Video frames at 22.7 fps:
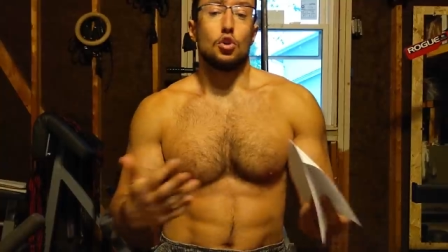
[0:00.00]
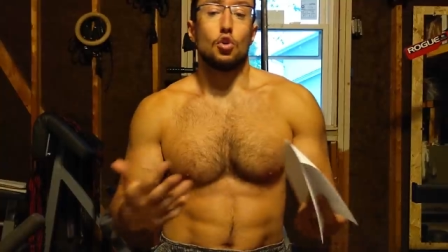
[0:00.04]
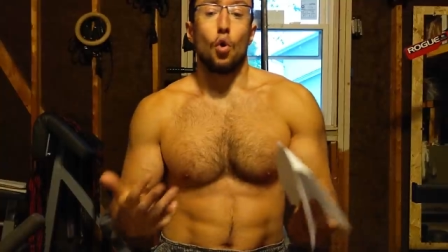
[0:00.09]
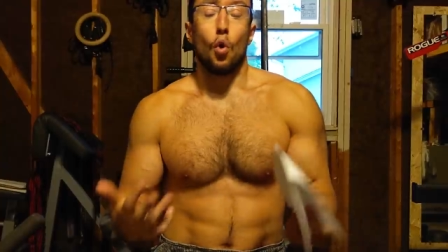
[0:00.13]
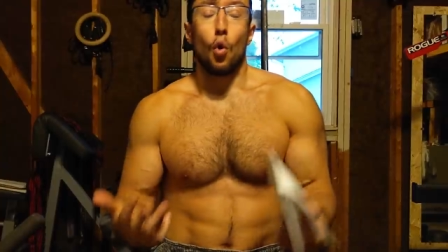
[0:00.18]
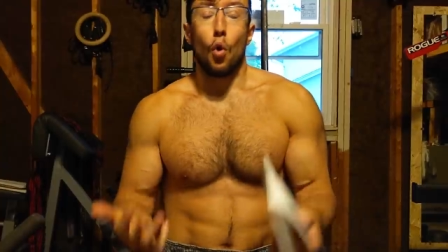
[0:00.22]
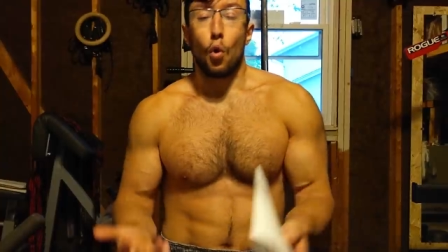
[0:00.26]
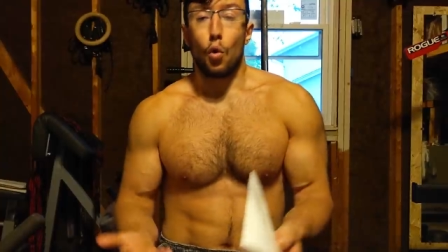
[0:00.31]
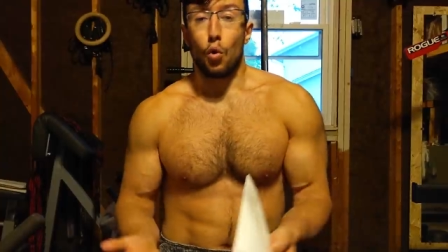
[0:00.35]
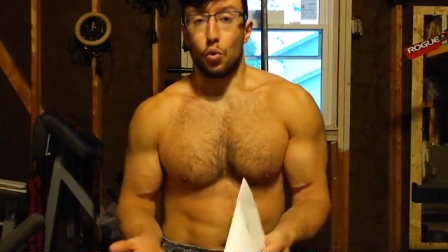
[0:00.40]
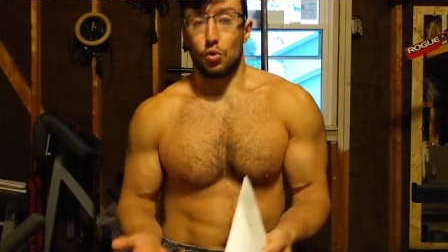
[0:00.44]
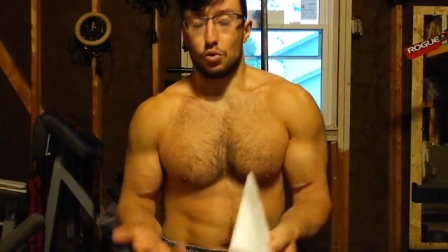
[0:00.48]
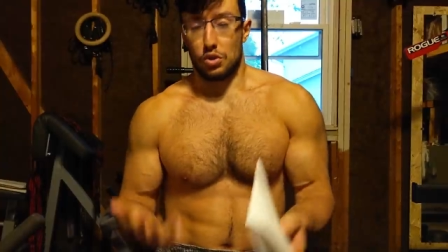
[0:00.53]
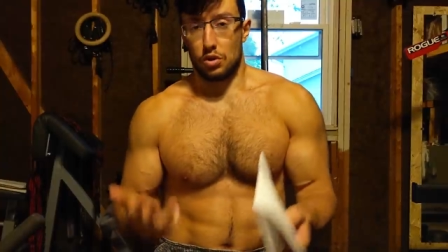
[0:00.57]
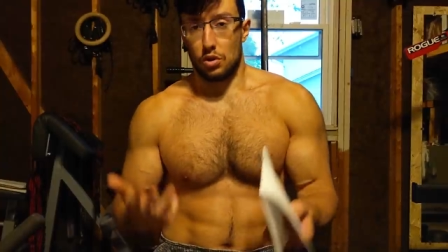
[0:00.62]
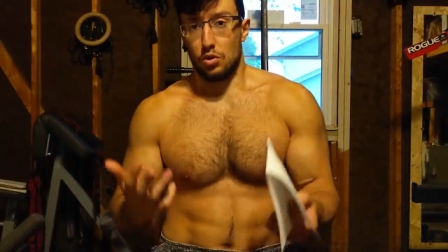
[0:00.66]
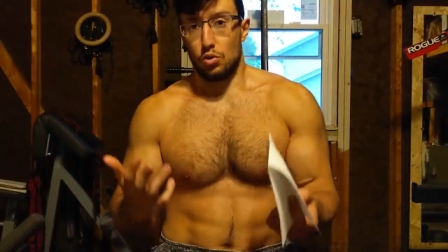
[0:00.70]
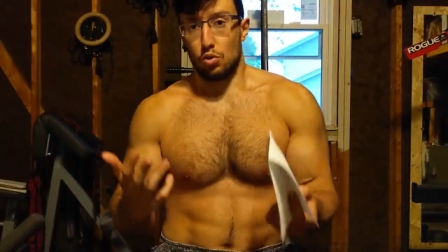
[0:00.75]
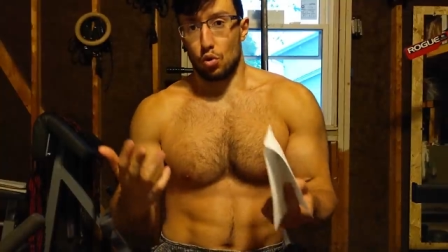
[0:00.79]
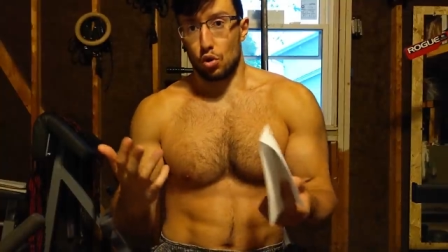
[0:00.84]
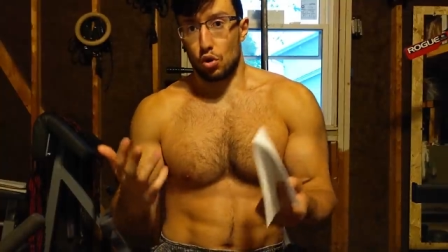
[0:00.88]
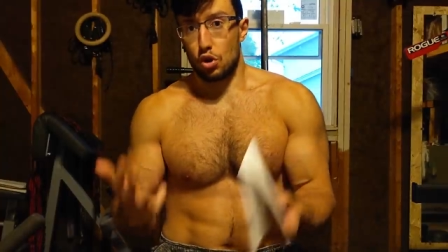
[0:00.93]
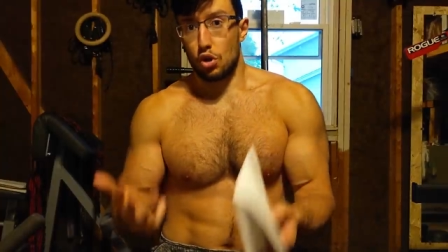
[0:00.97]

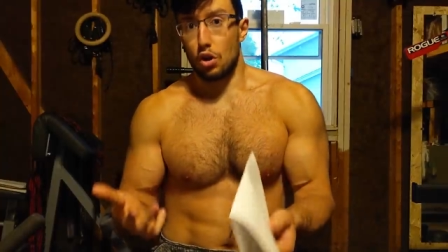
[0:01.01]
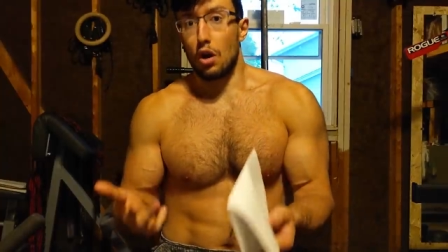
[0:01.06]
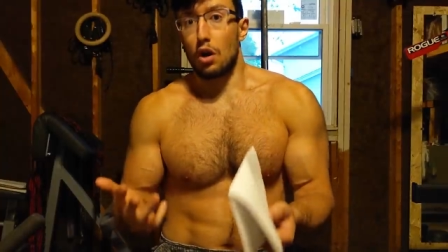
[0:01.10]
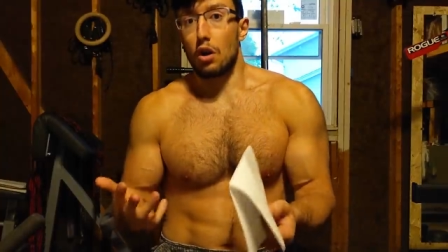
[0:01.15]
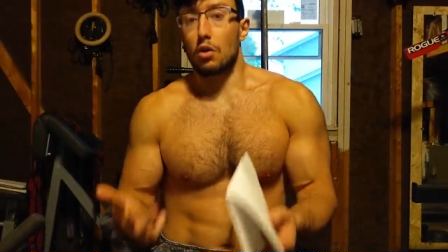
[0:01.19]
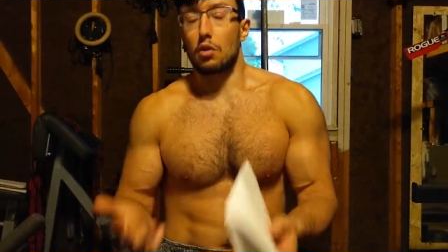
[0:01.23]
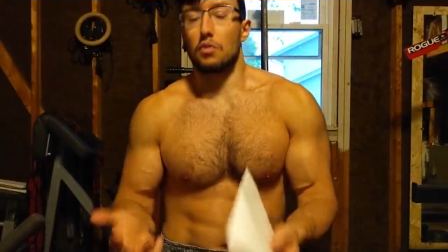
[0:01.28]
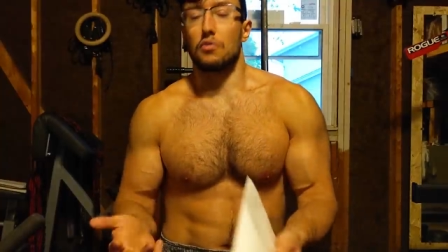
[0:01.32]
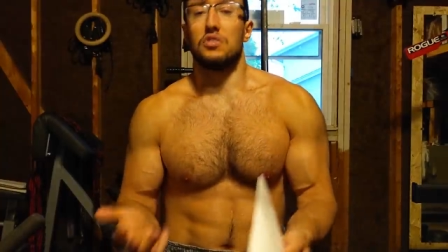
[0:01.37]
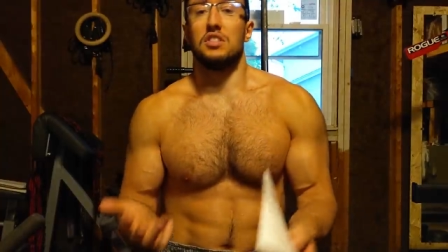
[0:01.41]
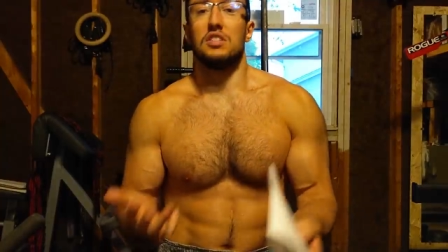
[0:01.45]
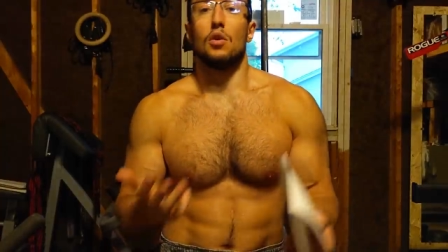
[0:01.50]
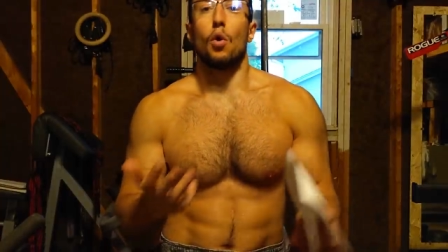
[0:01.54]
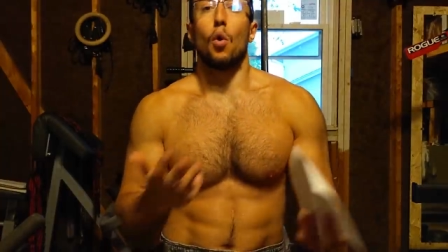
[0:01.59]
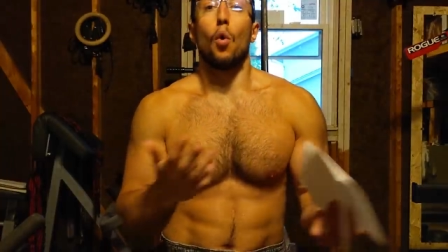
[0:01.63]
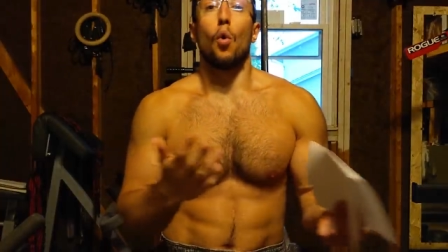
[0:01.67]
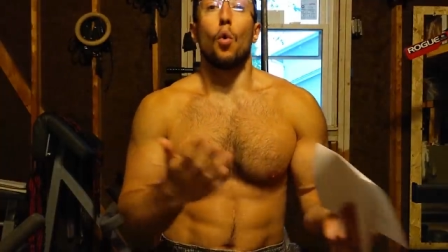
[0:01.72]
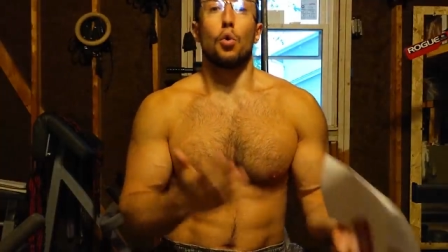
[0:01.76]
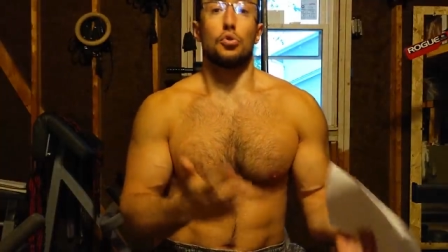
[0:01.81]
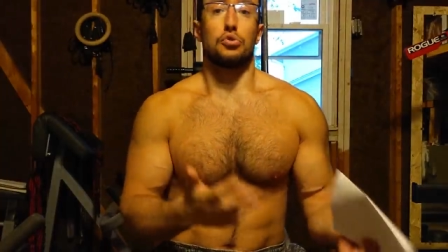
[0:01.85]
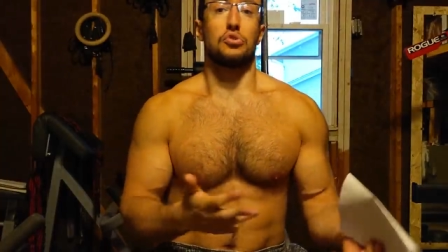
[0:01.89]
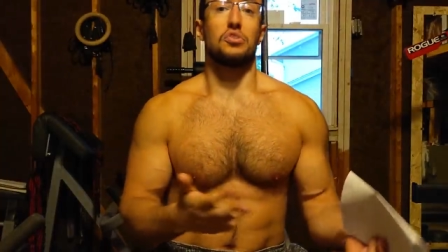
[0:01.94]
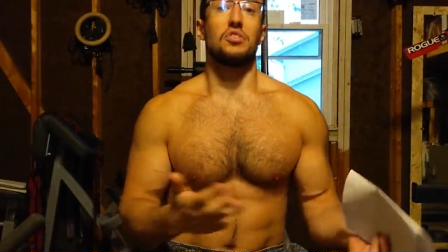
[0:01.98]
God of the
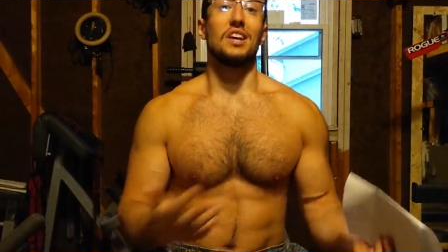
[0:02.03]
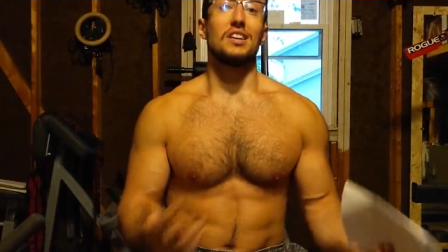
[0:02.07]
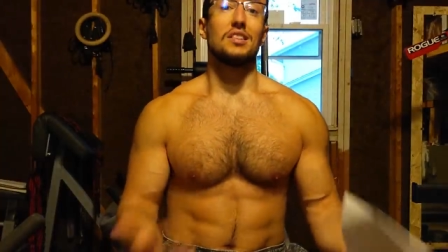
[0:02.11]
Old